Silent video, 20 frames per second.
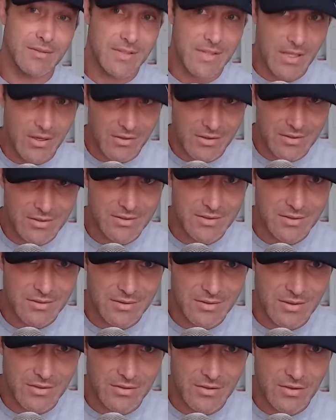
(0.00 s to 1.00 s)
there's
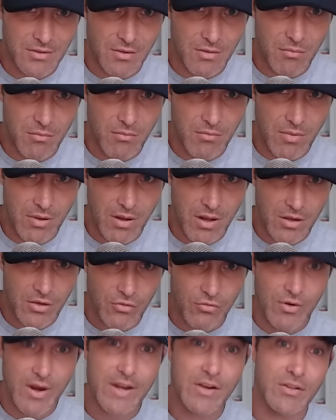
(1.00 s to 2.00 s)
a
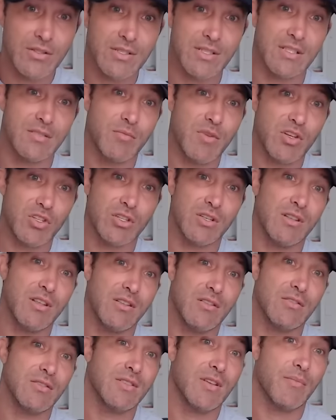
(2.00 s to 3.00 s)
greater suspicion
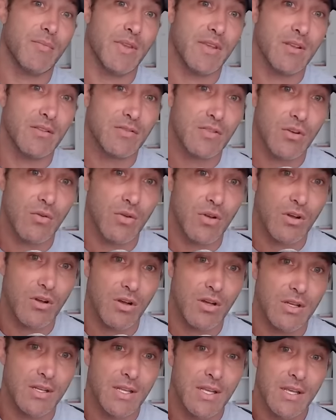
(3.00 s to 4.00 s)
that there's something else going
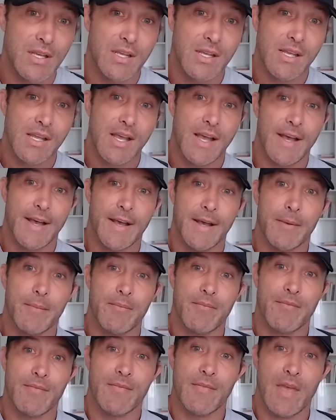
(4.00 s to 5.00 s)
on,
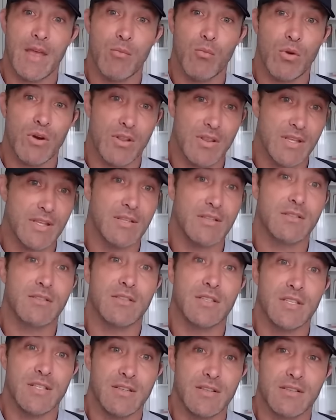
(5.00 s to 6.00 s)
and one of
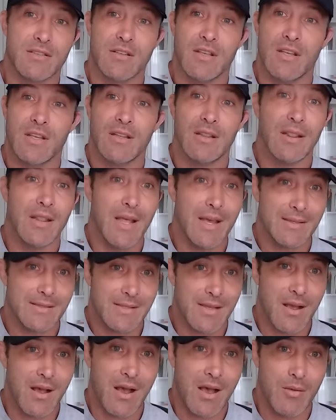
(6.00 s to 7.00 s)
these
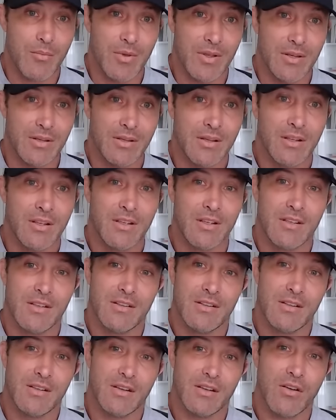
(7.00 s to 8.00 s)
less common
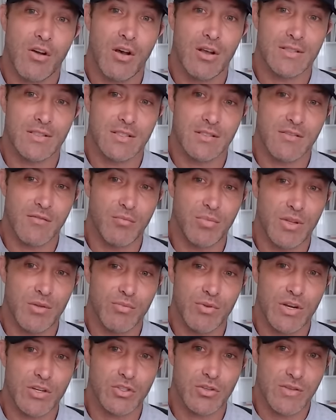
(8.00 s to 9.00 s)
causes of
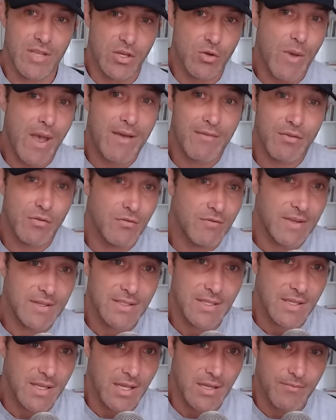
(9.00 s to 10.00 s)
blood pressure that you have to
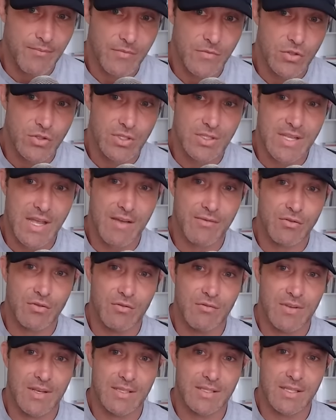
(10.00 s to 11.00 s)
investigate. You just have to
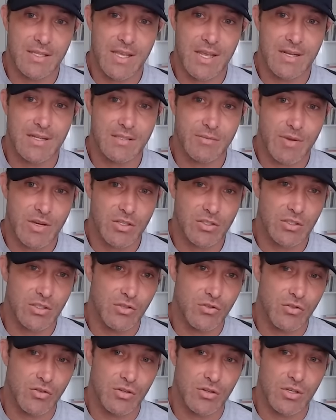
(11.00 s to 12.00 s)
investigate, especially
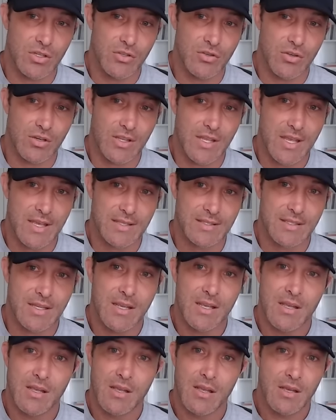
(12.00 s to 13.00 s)
in your case.
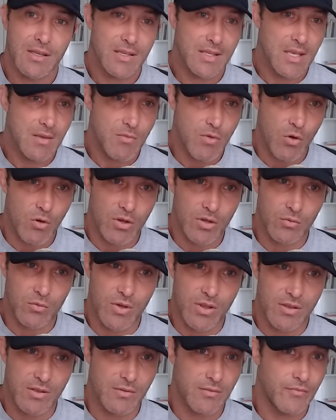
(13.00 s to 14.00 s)
Keep going
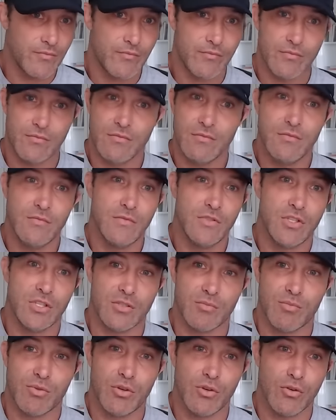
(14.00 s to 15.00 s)
with
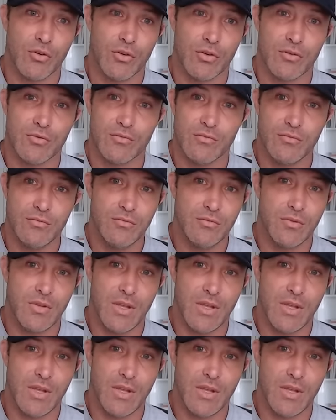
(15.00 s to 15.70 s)
just pure